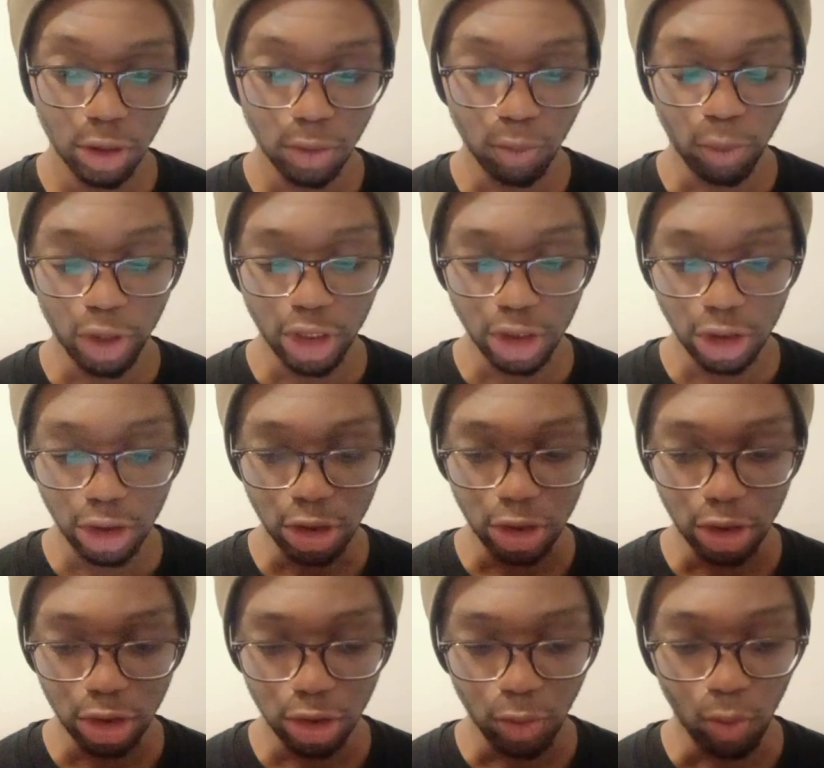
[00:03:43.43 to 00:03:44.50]
we
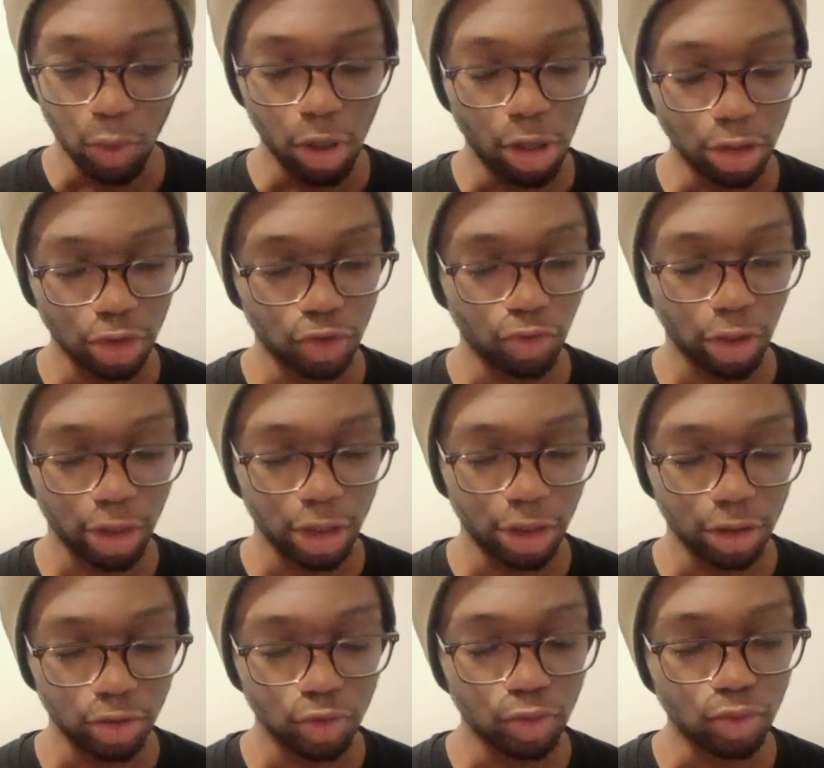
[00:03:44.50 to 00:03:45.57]
were
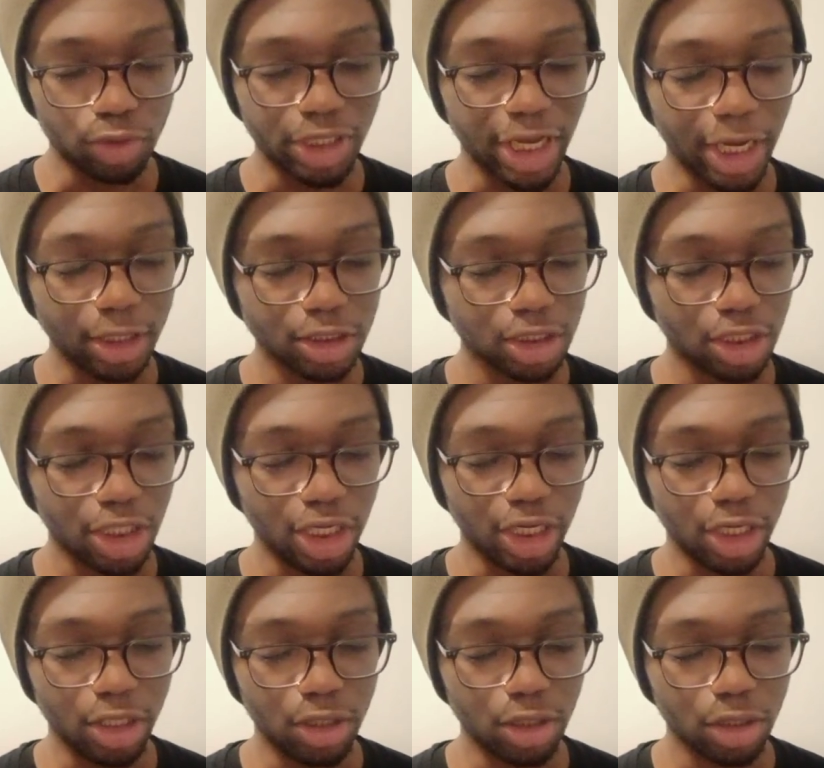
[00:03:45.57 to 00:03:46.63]
struggling to get
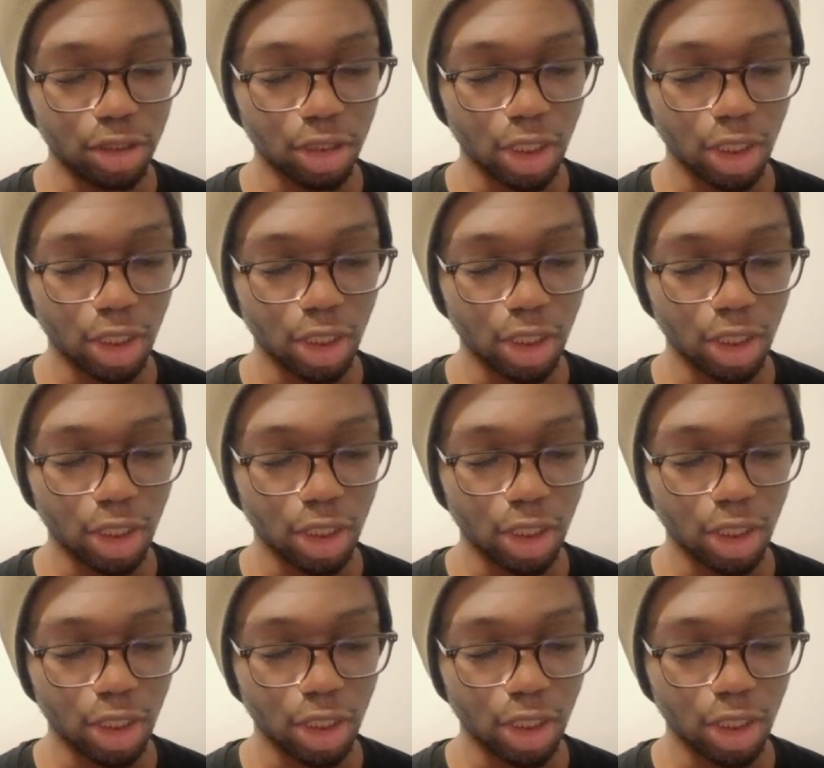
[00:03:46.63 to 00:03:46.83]
in